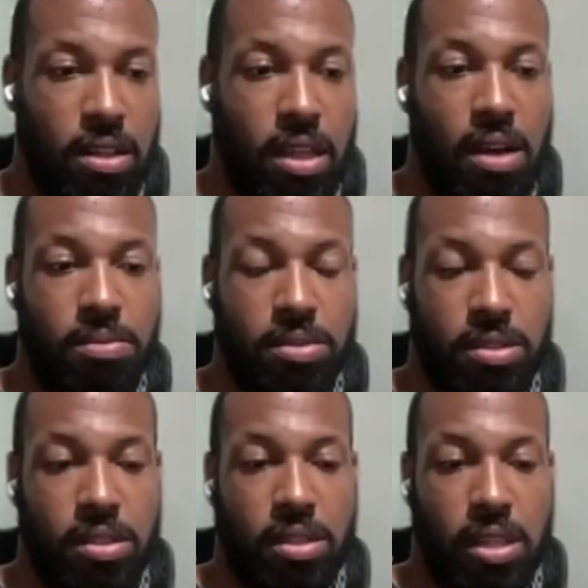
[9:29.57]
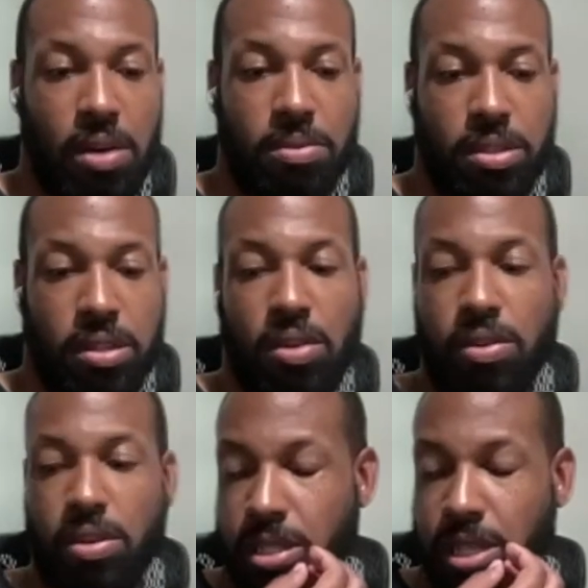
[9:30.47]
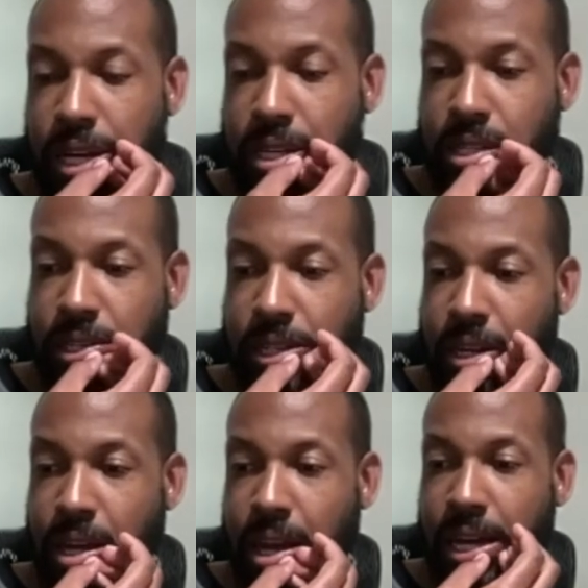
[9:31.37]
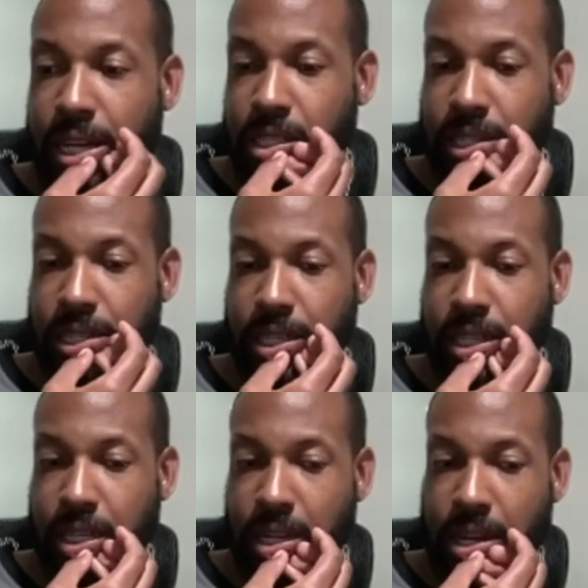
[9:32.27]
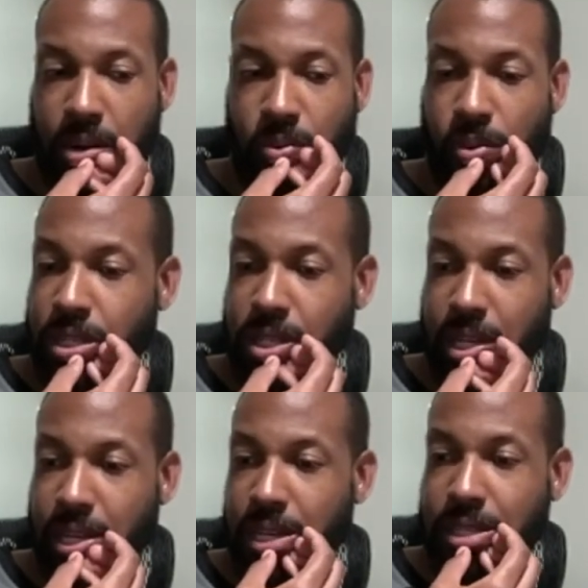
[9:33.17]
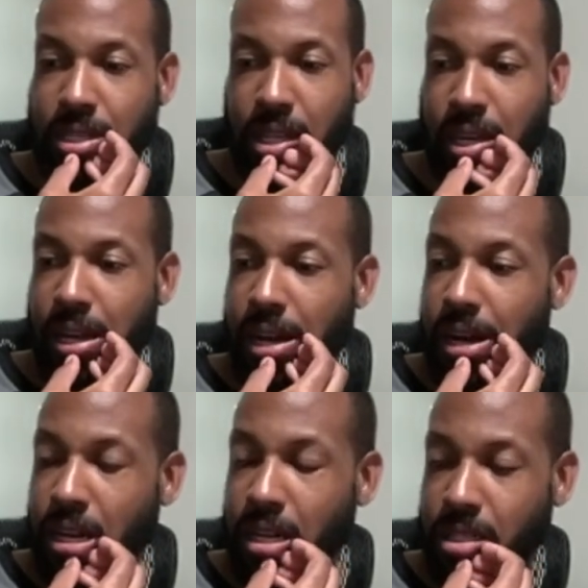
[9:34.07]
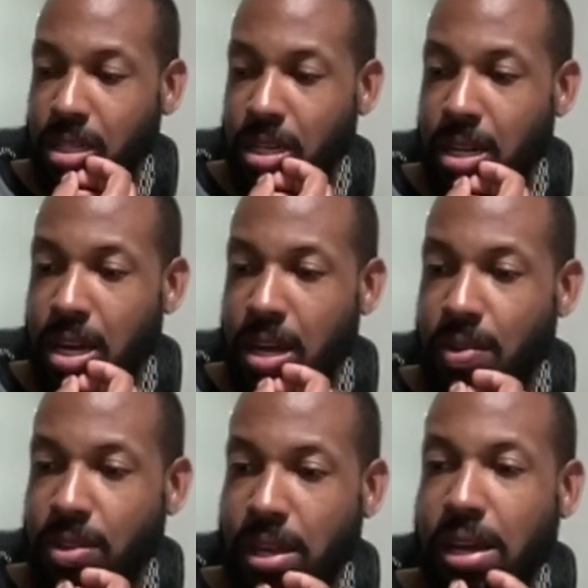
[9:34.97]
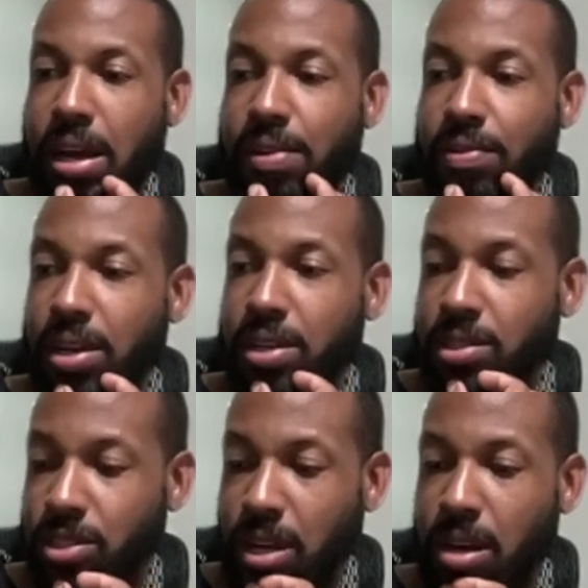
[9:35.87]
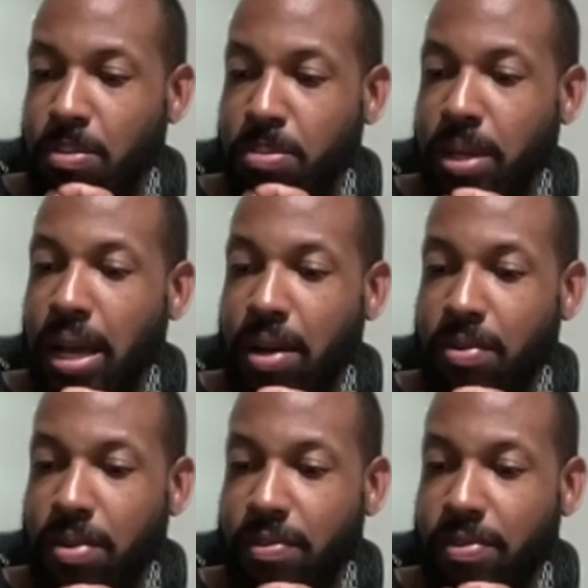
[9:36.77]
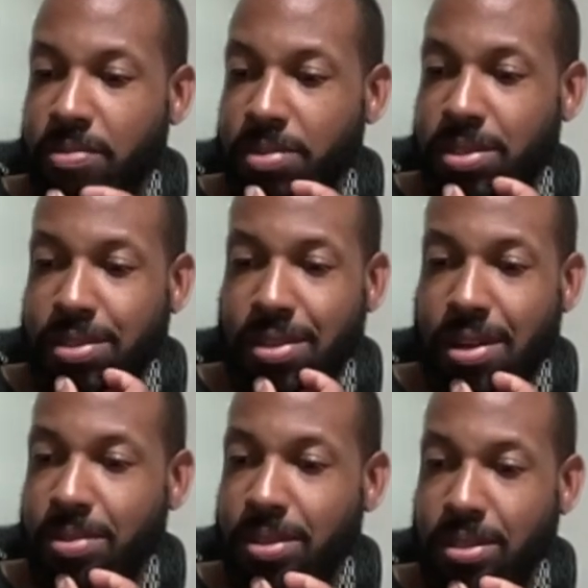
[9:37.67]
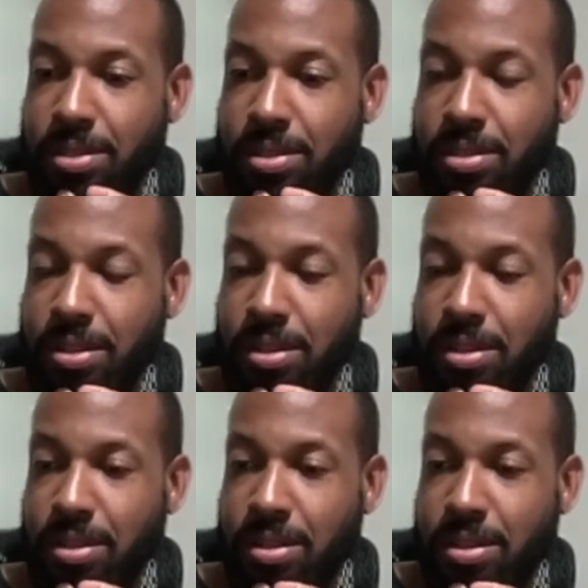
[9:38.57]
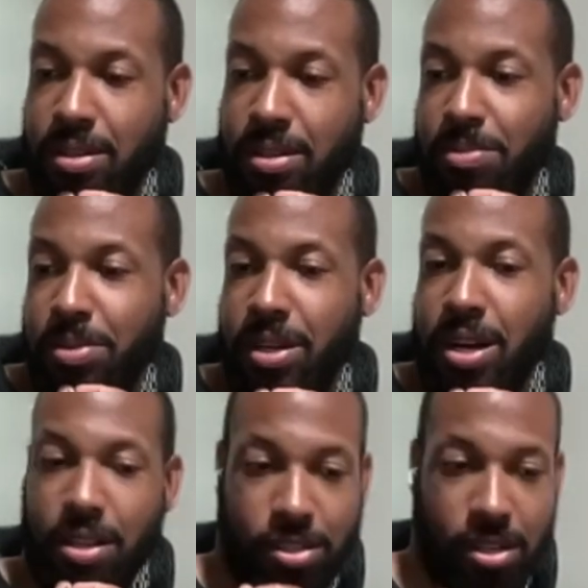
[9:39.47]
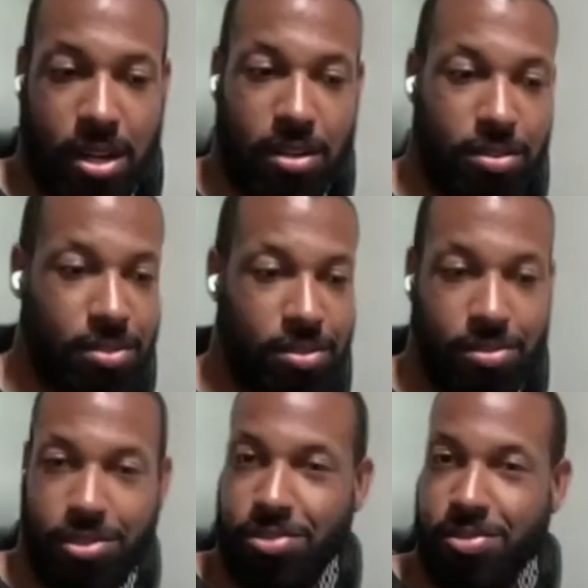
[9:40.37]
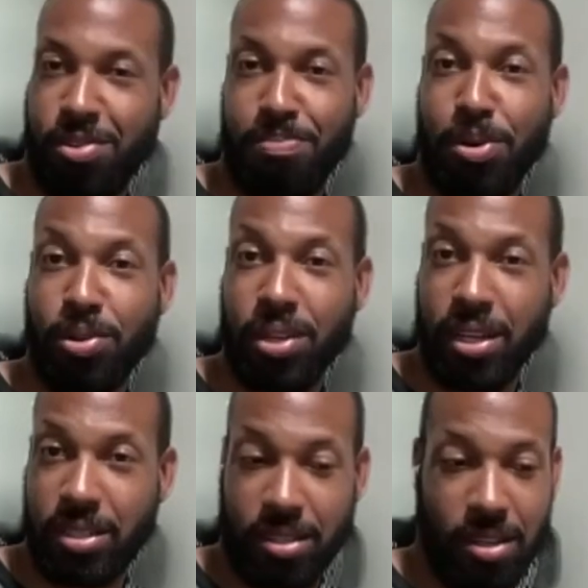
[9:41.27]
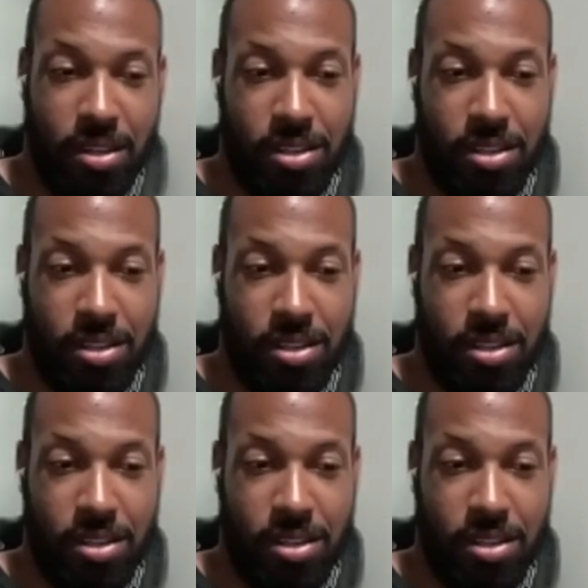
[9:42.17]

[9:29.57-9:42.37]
That was Logan's idea actually. And I wasn't against it. Like, honestly, I don't think I've actually shot a black and white film since I was a Columbia College Chicago student shooting on a Bolex.